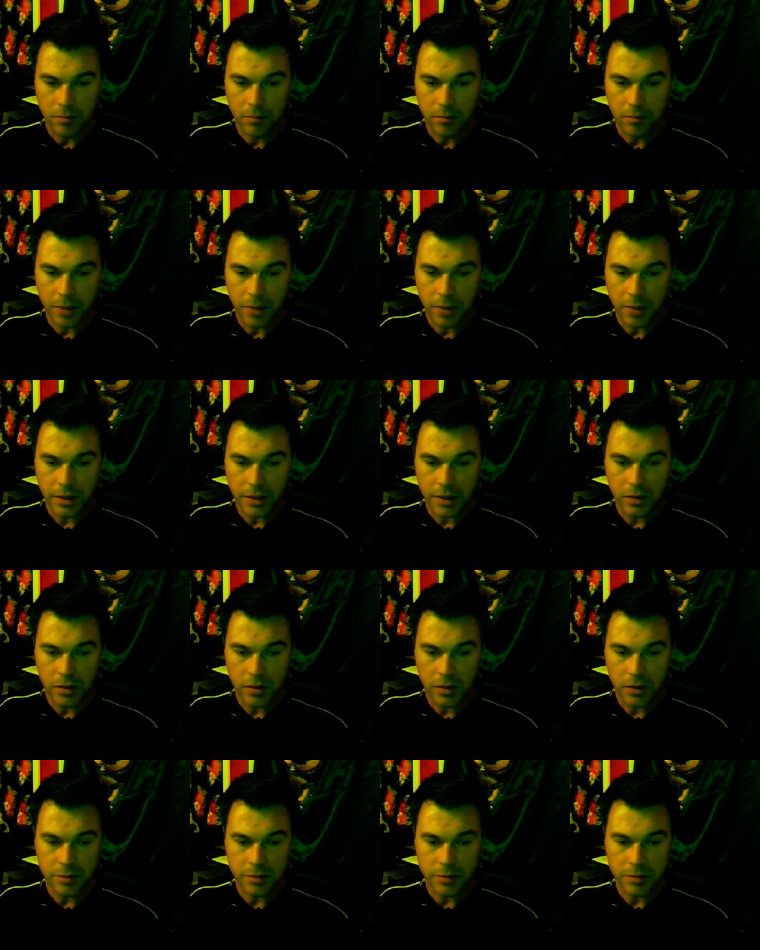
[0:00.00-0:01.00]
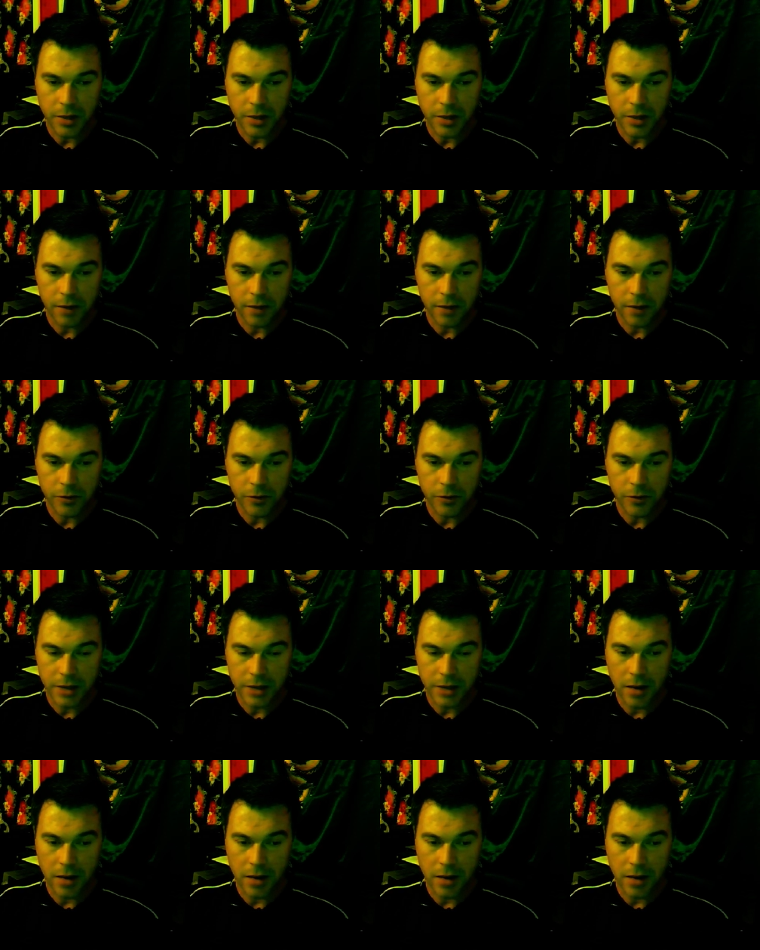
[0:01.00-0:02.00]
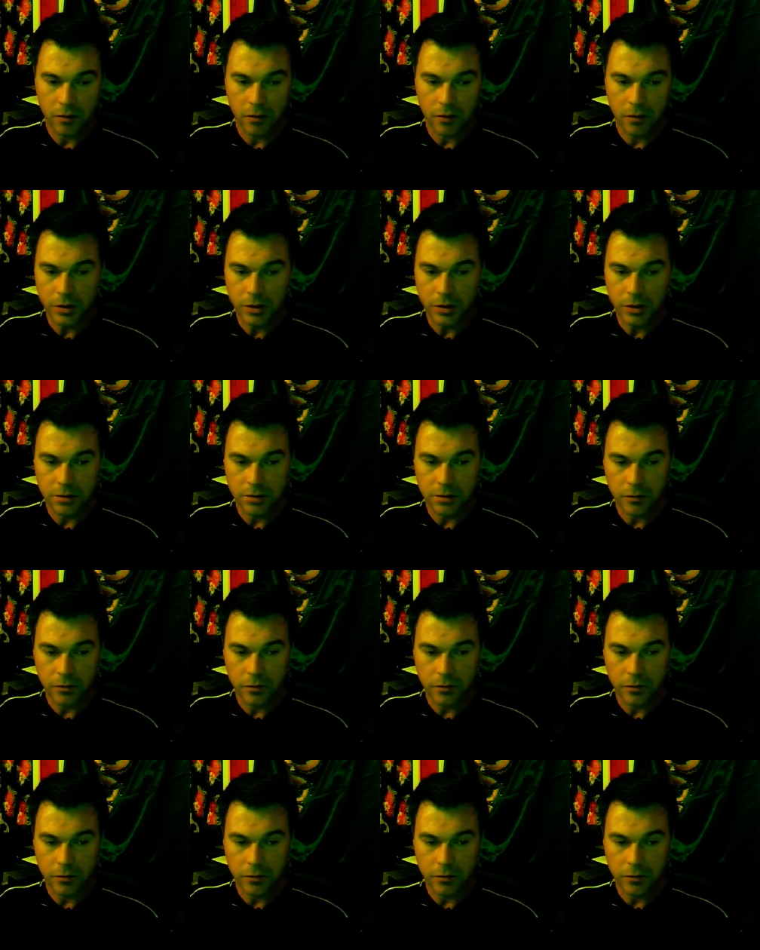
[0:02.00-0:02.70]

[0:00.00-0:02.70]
Pray ye this prayer for attaining of wisdom,